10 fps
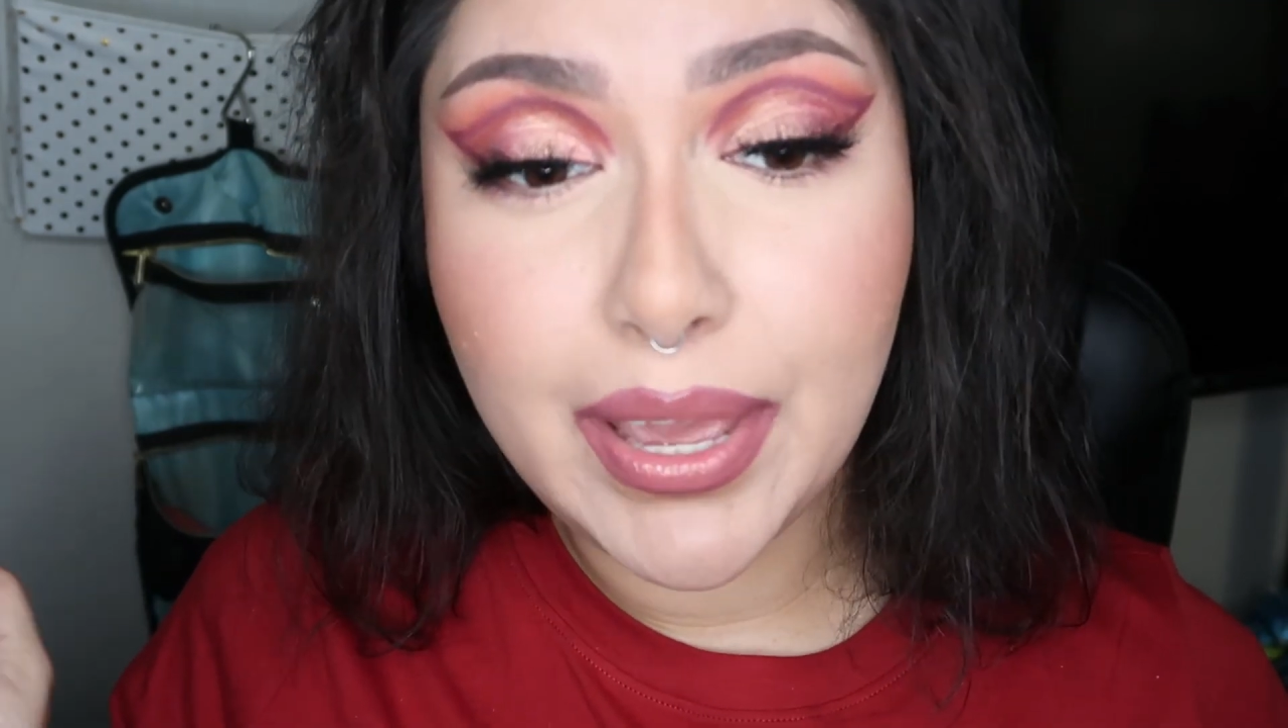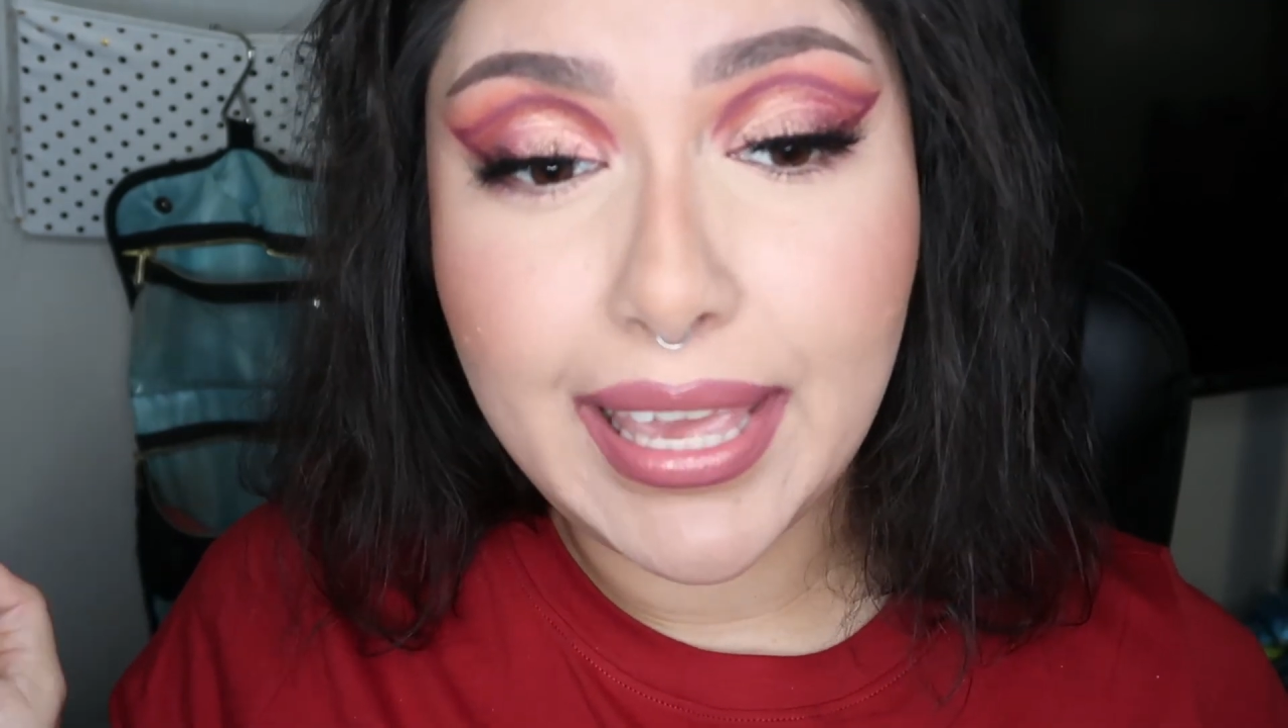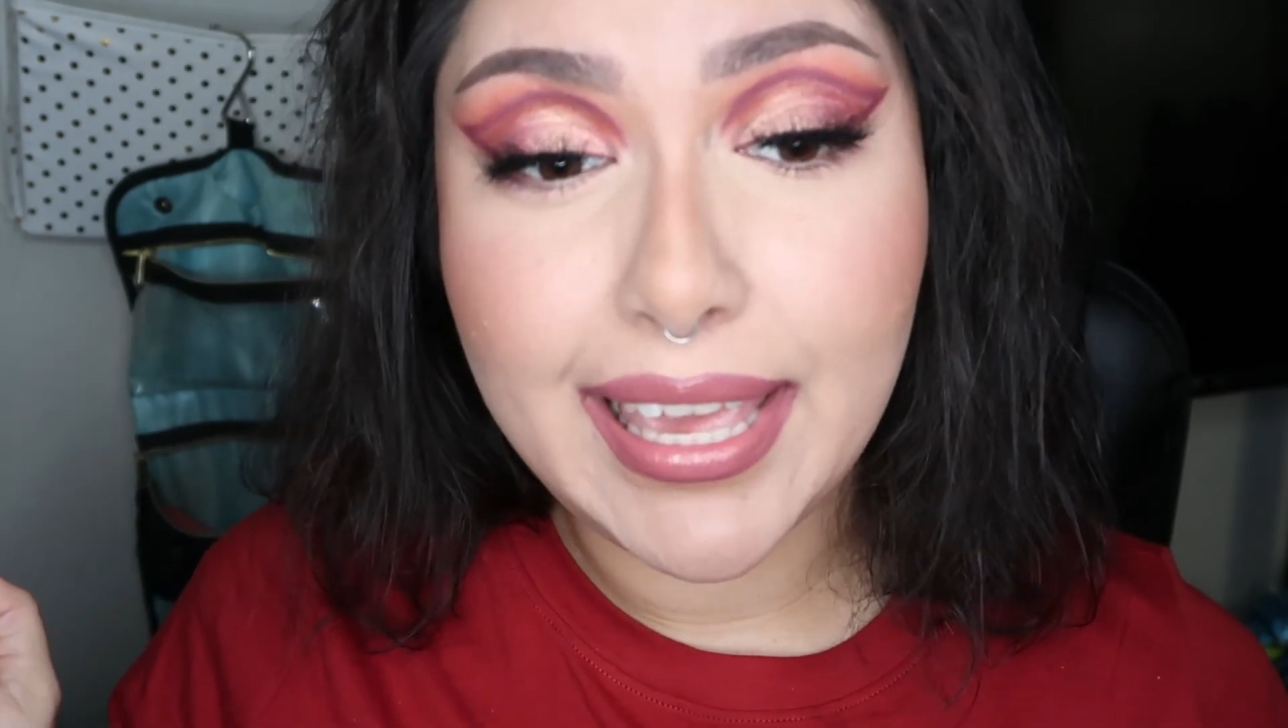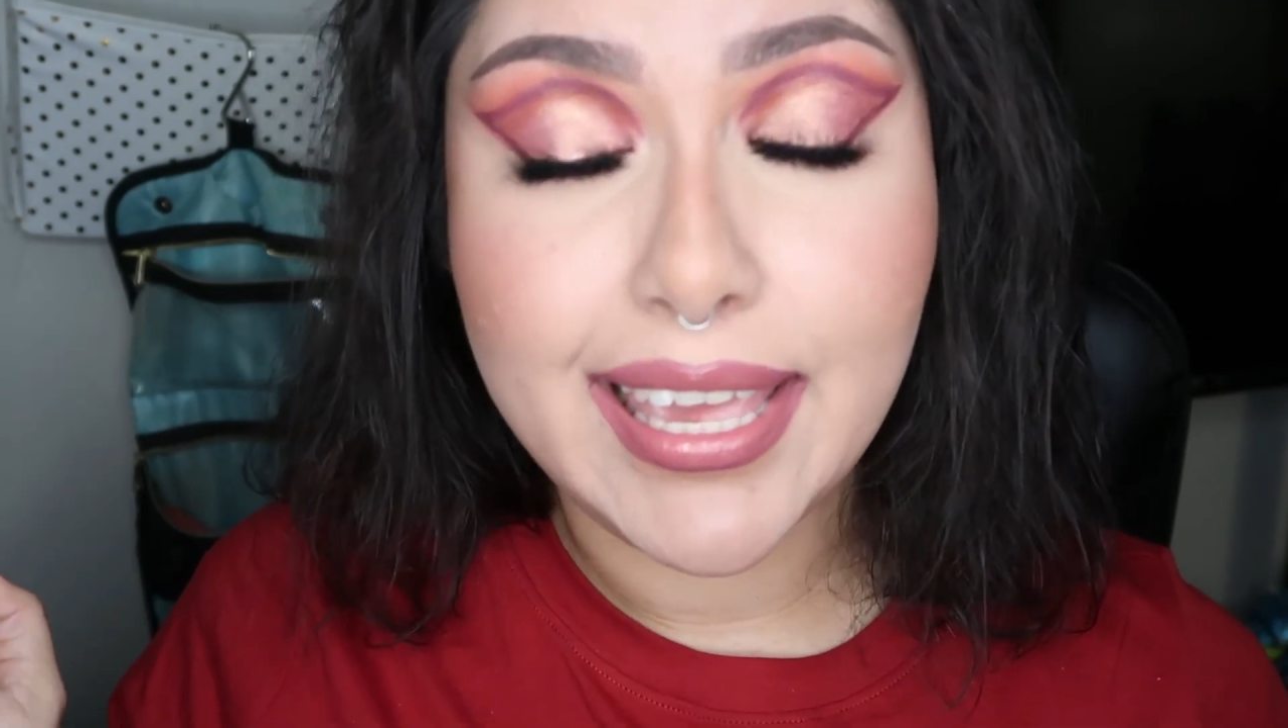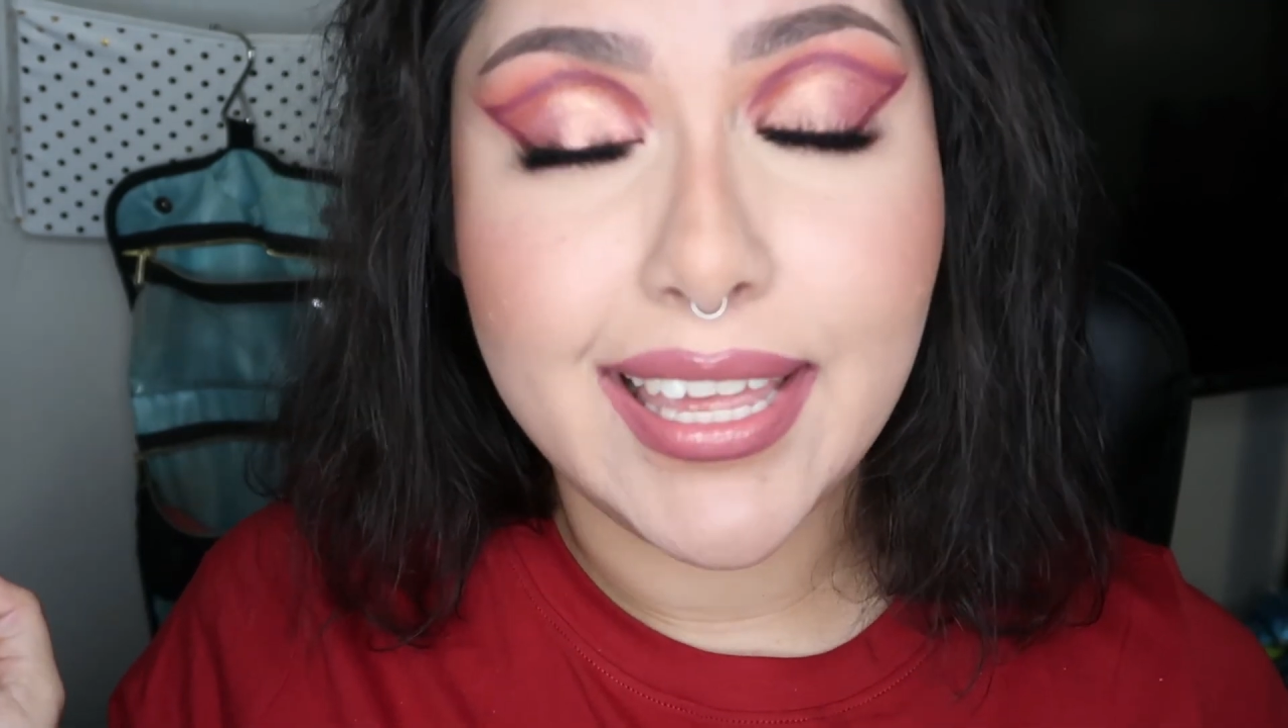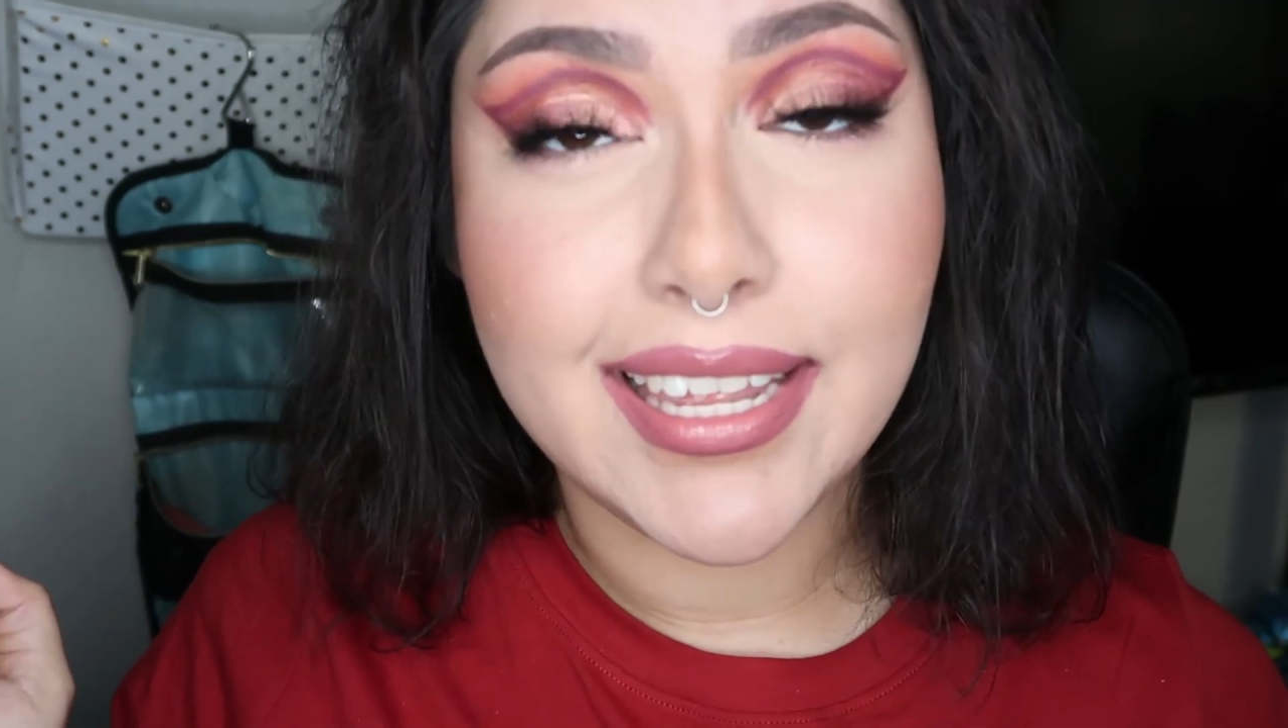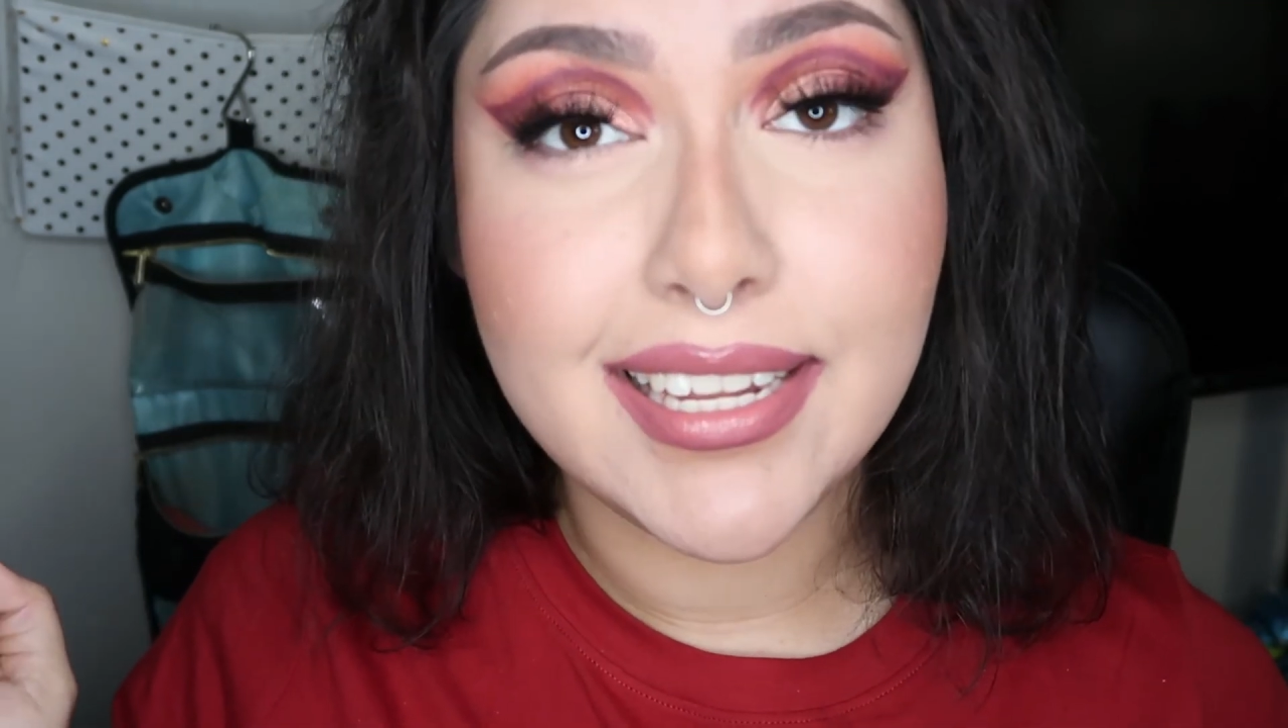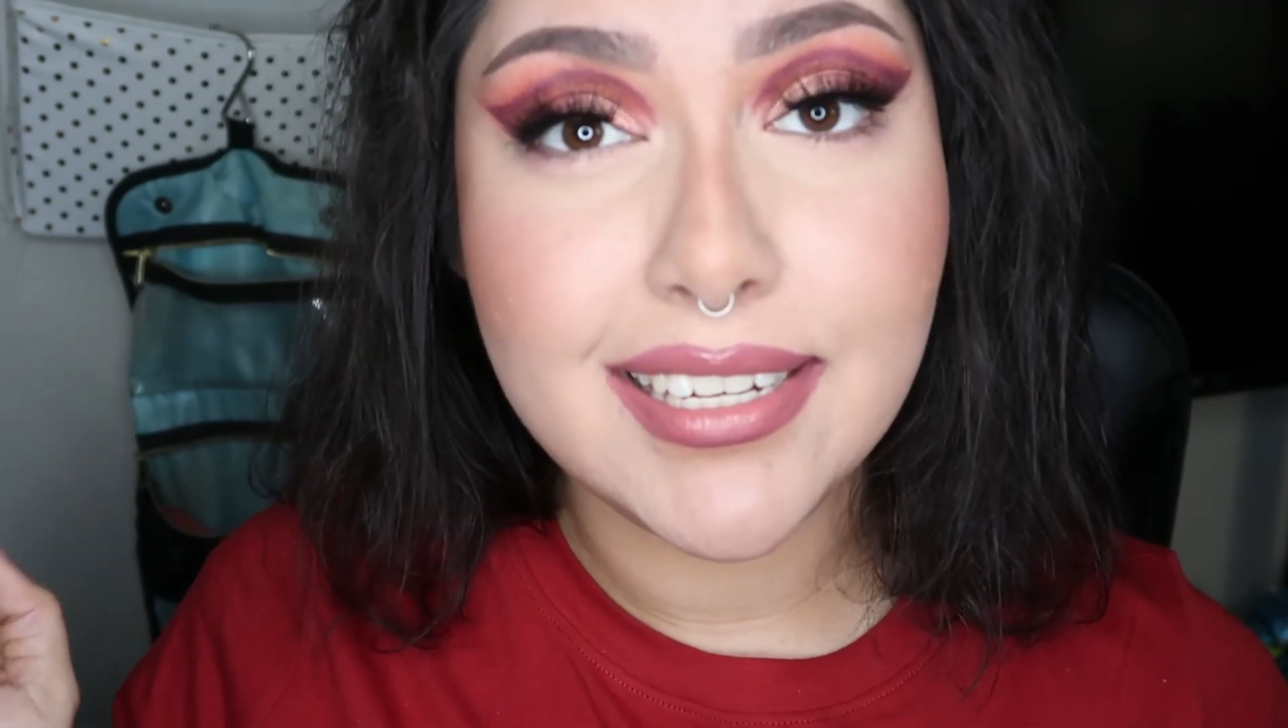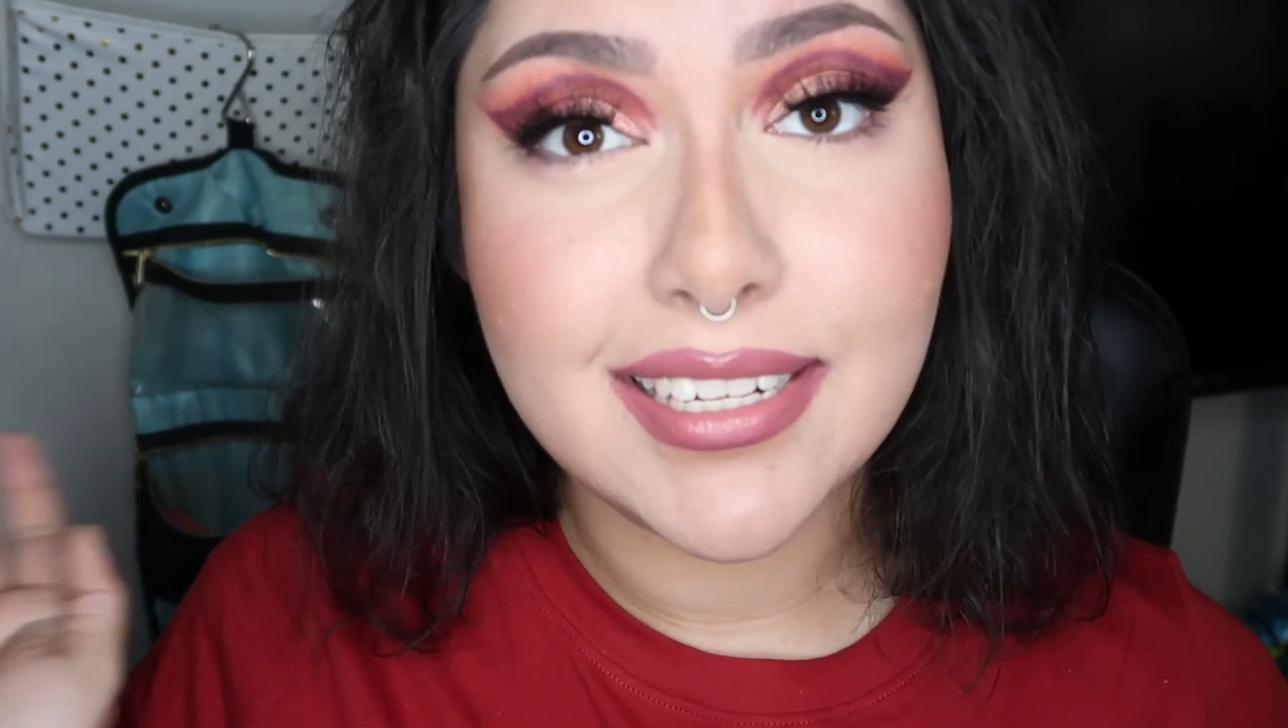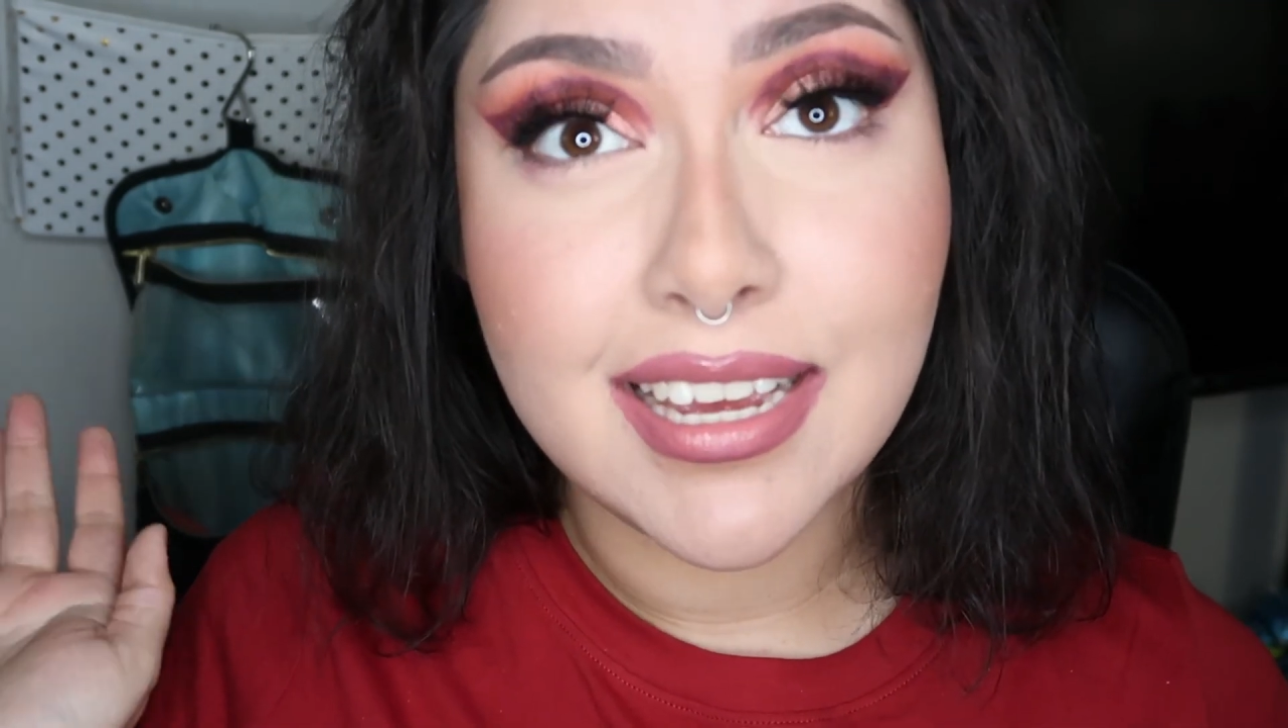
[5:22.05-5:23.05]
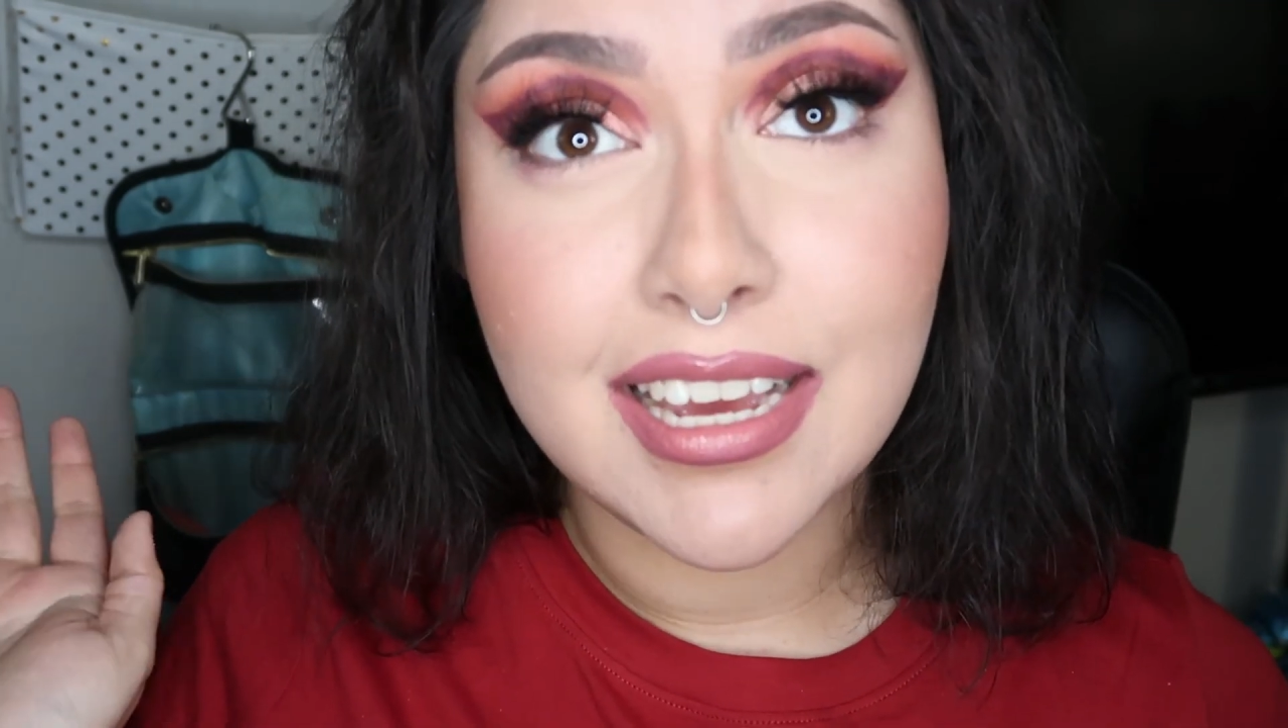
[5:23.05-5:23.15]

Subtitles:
and